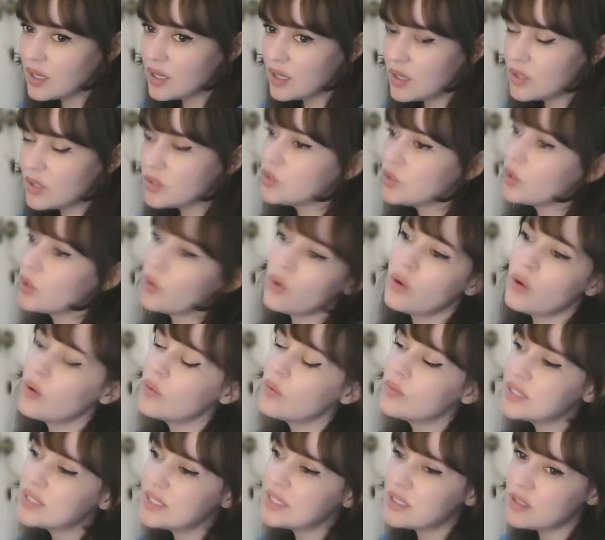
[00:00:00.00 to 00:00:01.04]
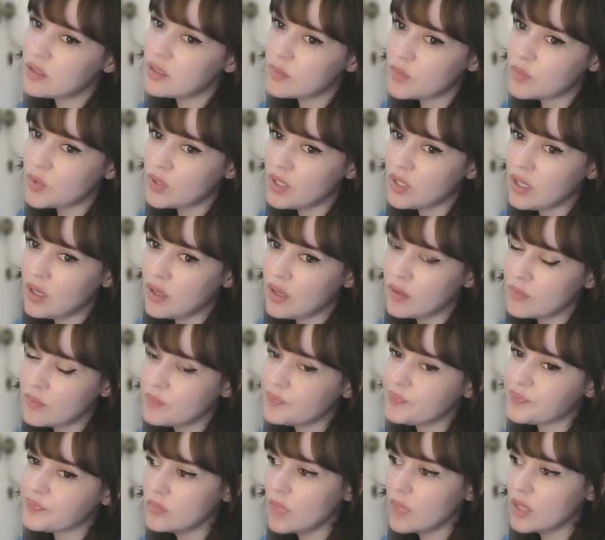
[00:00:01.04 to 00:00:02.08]
no ceremony
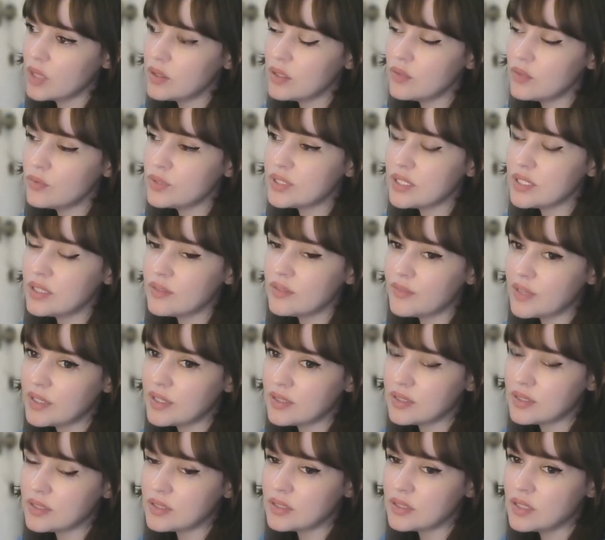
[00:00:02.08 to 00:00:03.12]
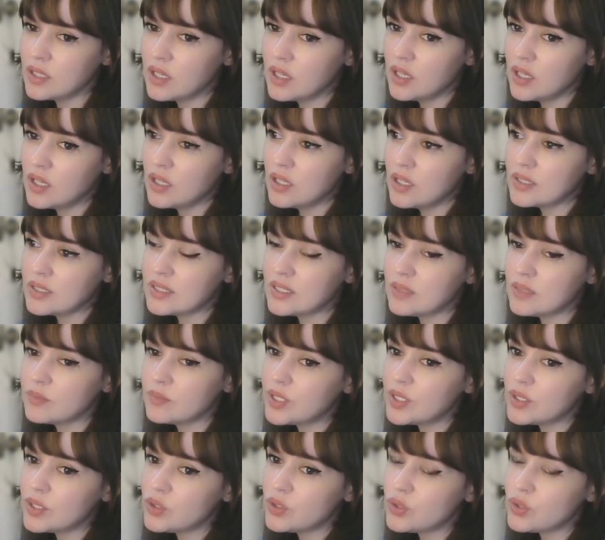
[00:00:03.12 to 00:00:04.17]
that was invented
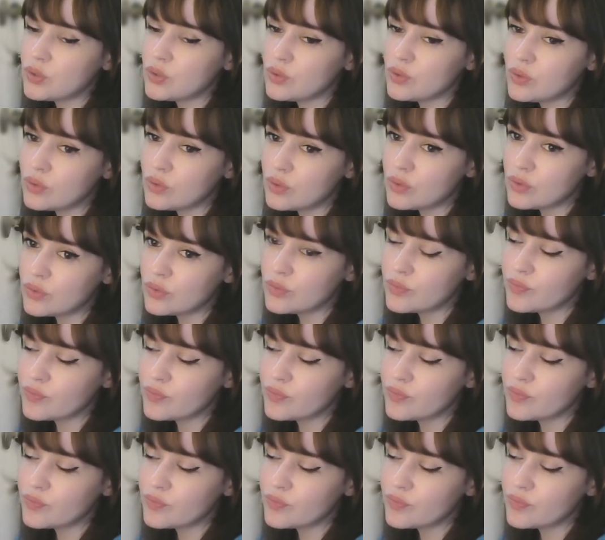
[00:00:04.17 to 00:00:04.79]
simply to